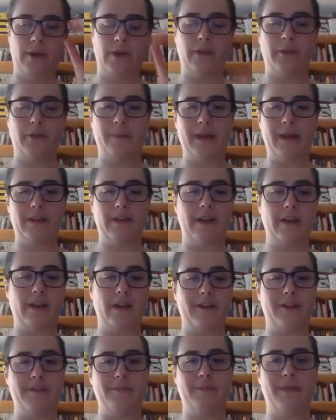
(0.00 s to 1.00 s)
expecting
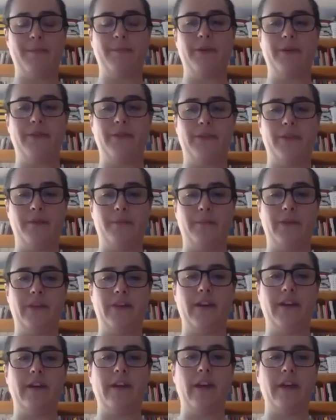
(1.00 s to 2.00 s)
another member from
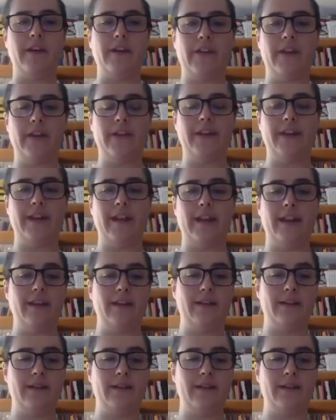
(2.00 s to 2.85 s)
CRRC today.